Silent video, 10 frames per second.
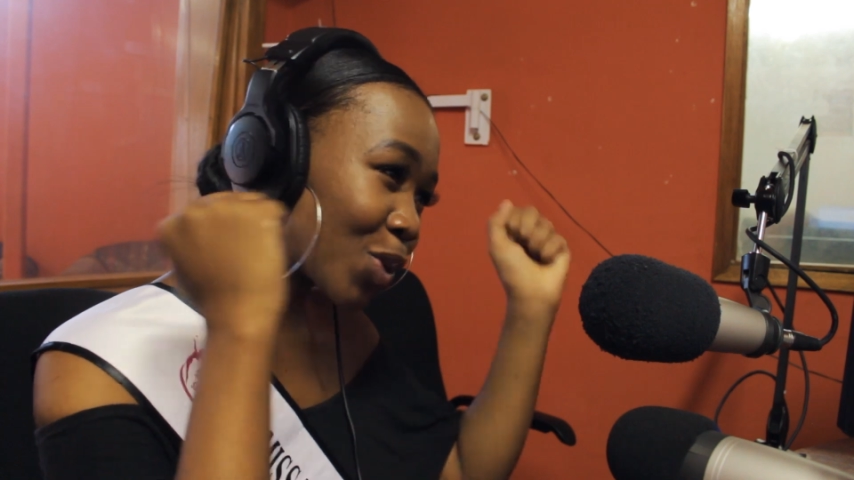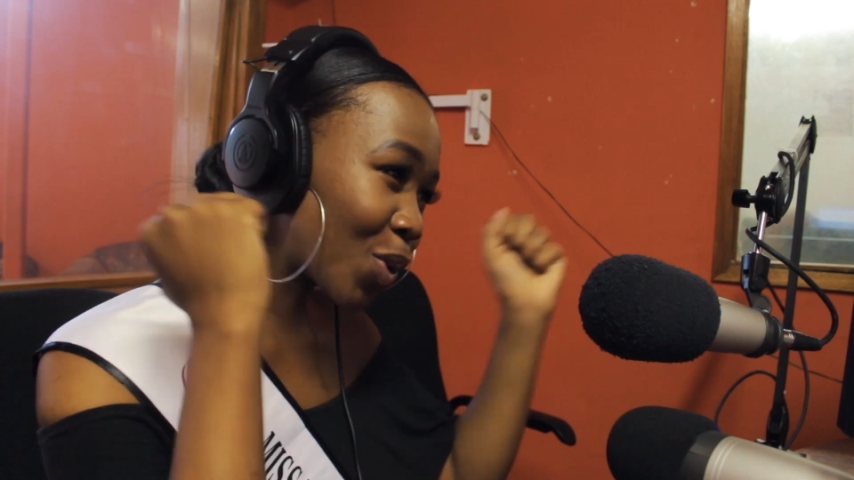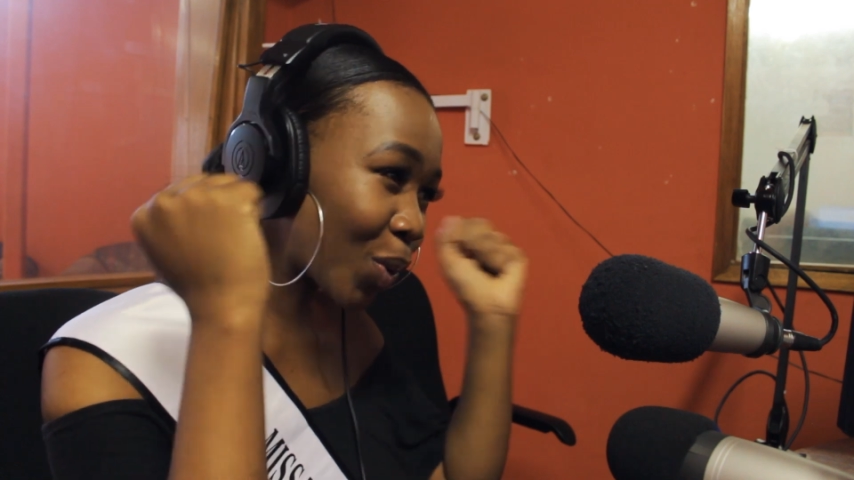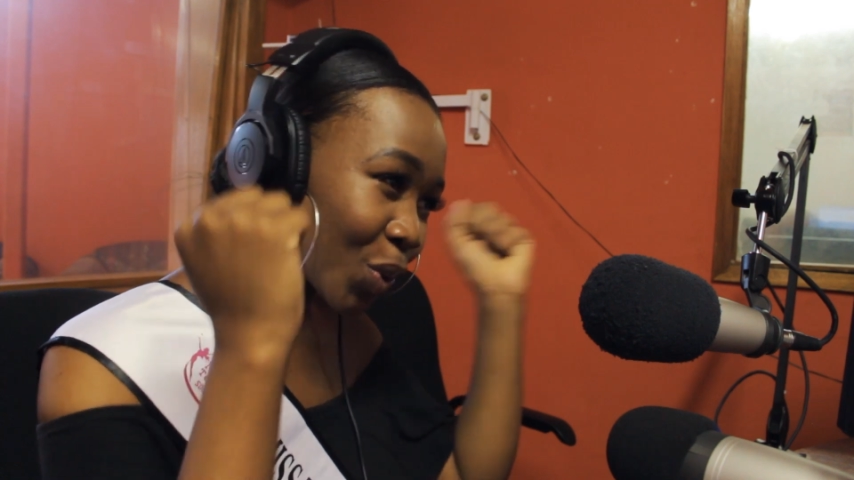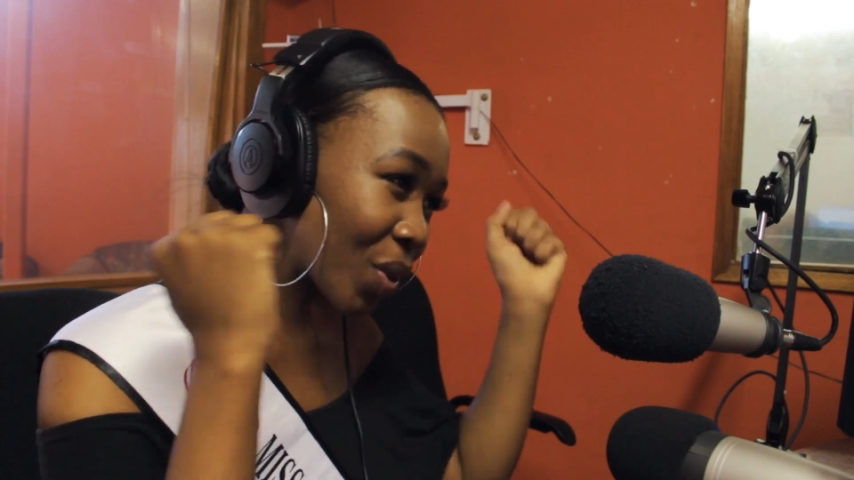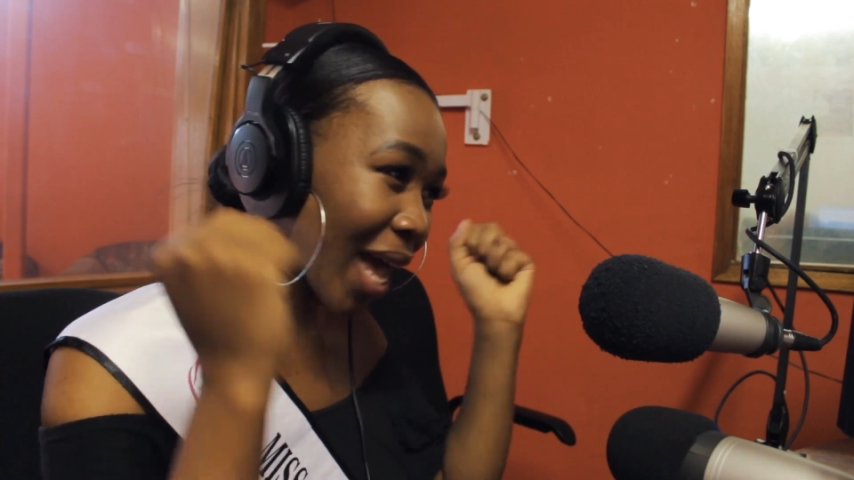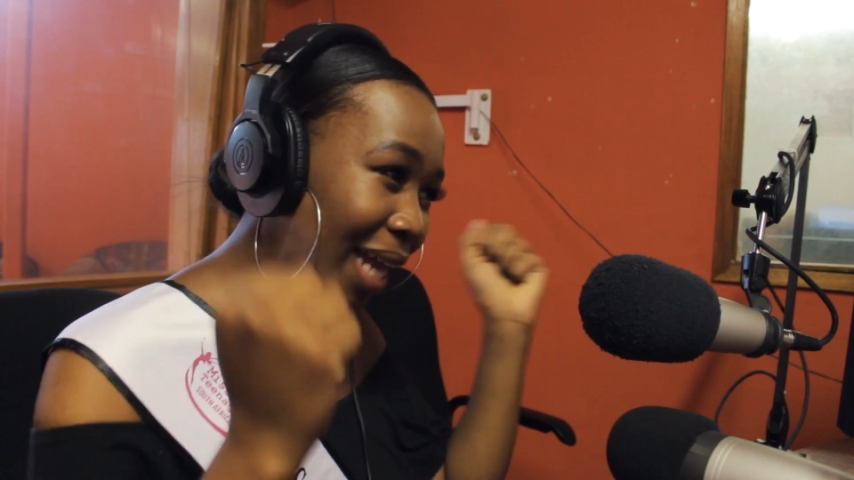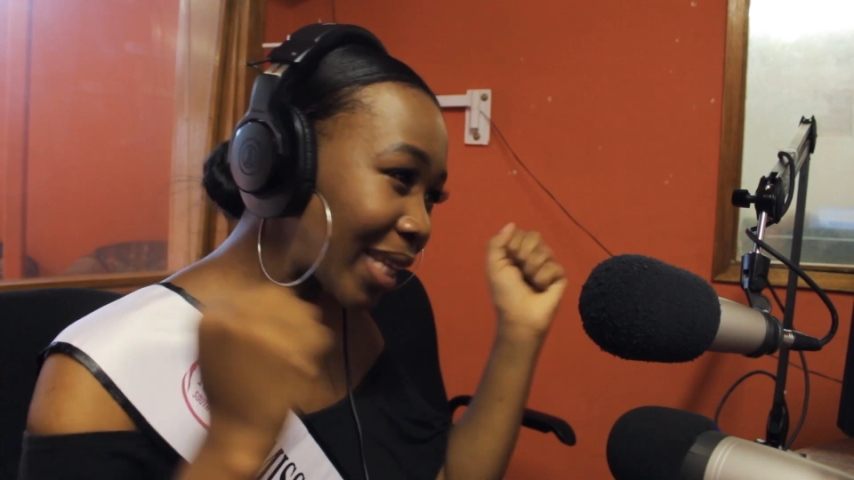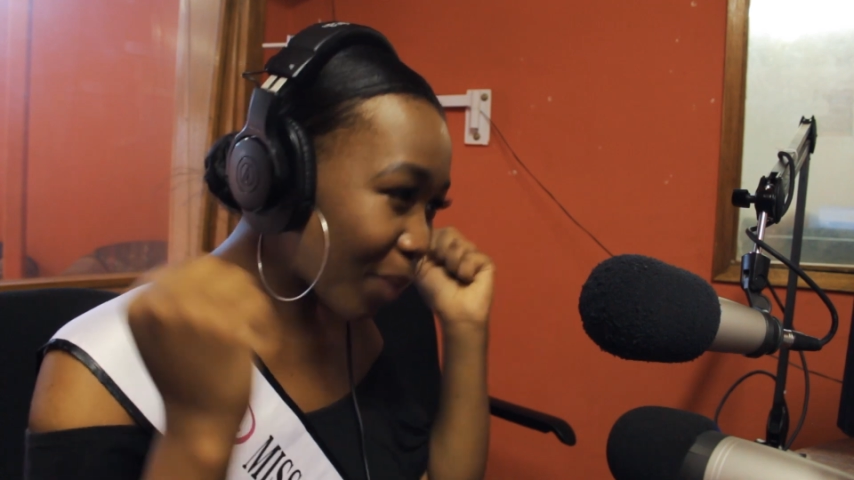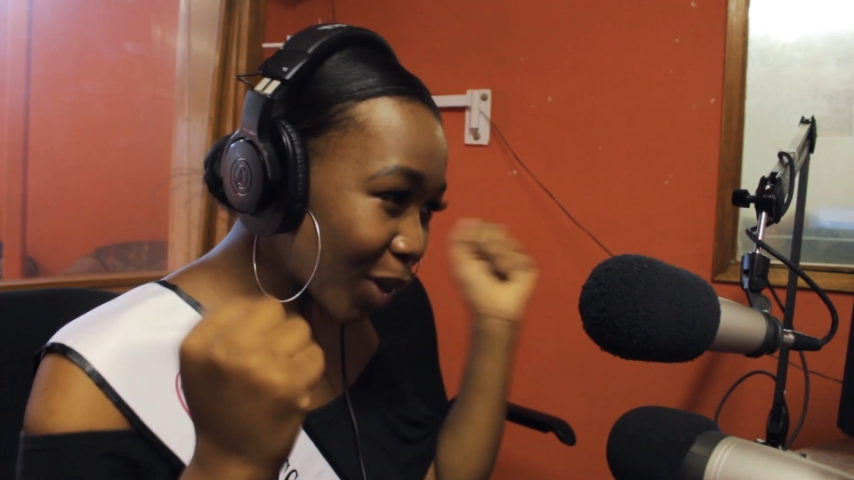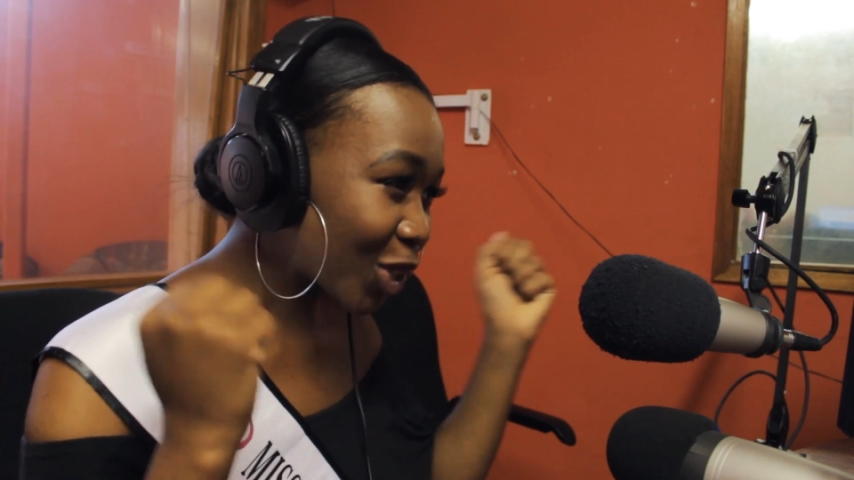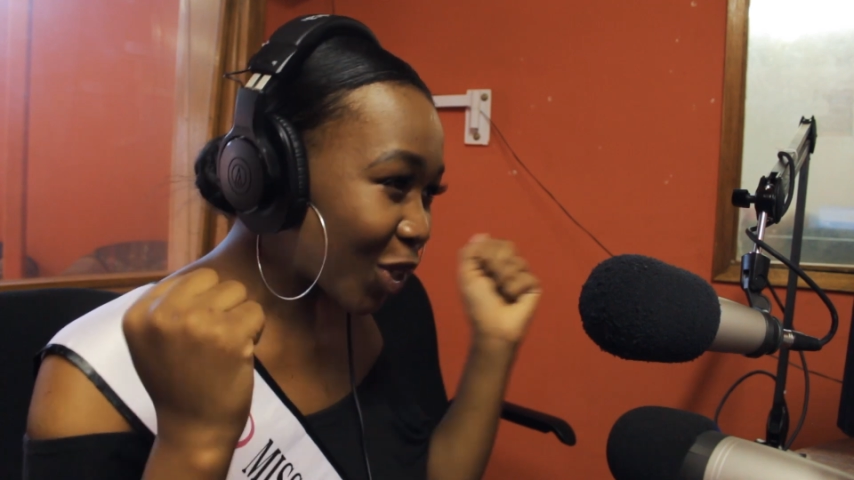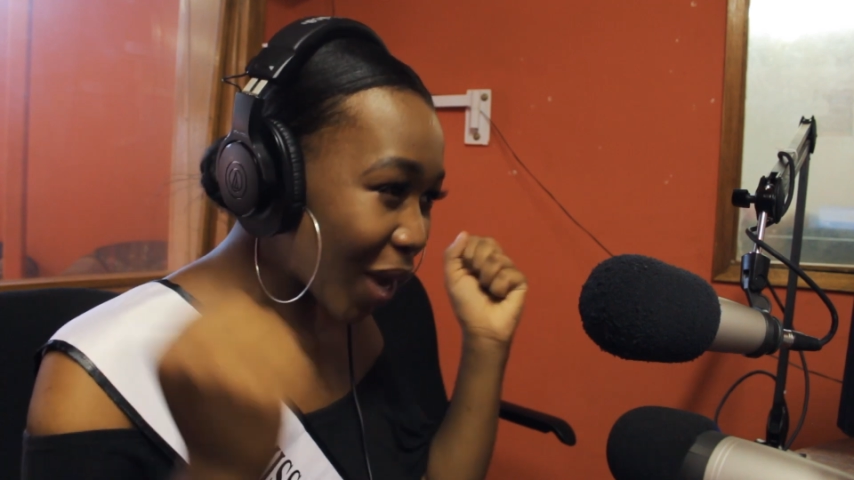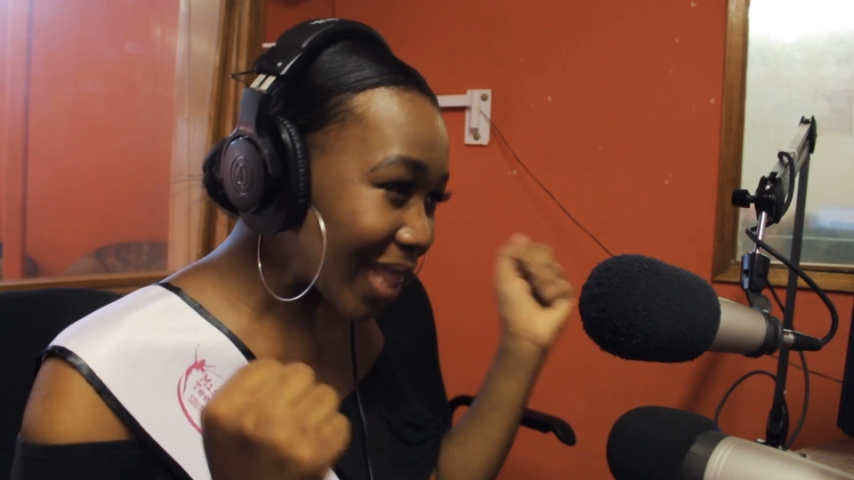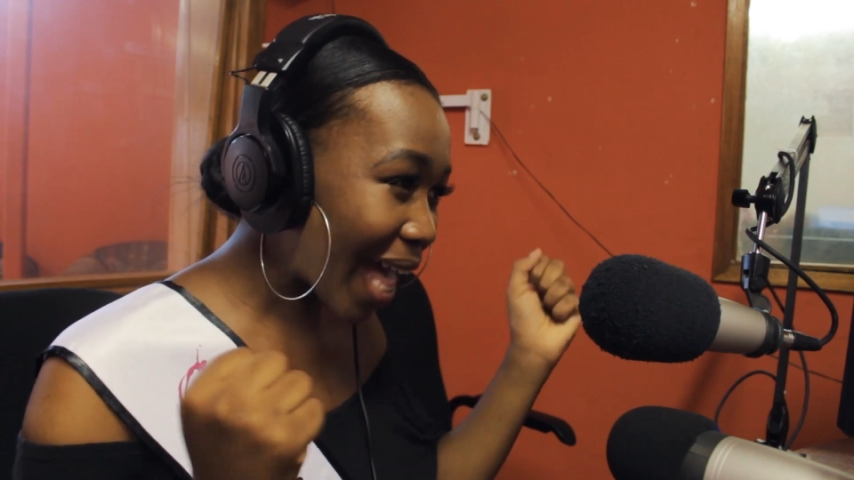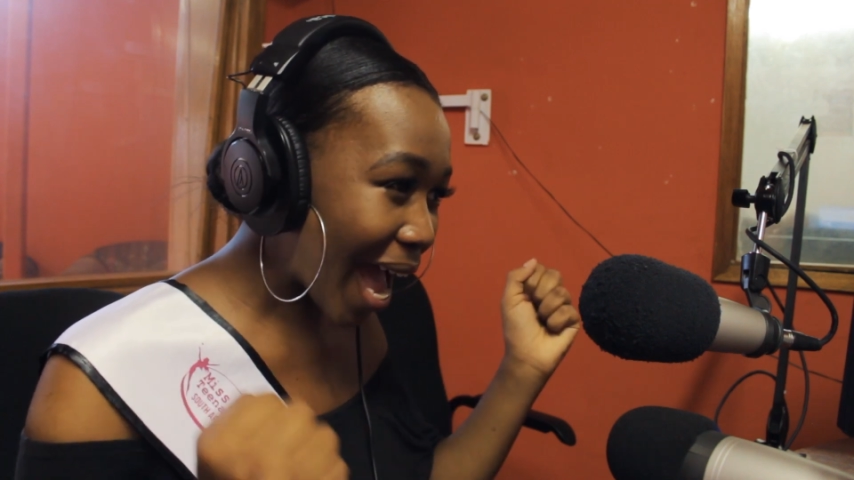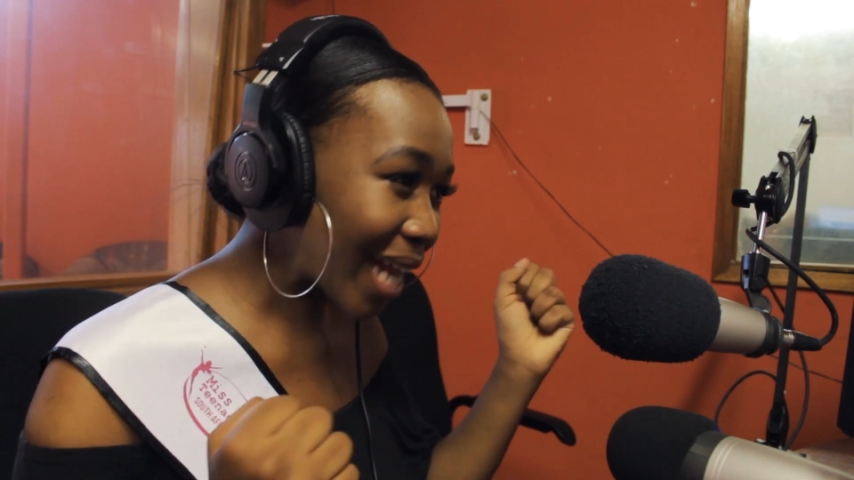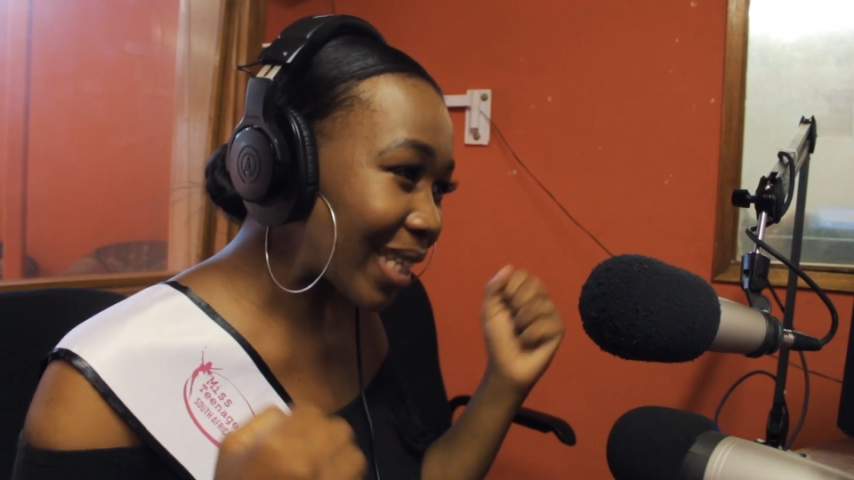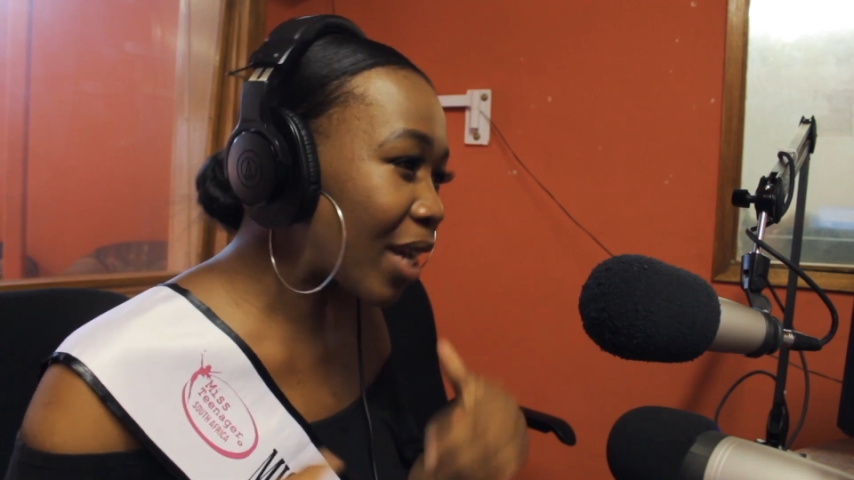do that. Keep on doing that.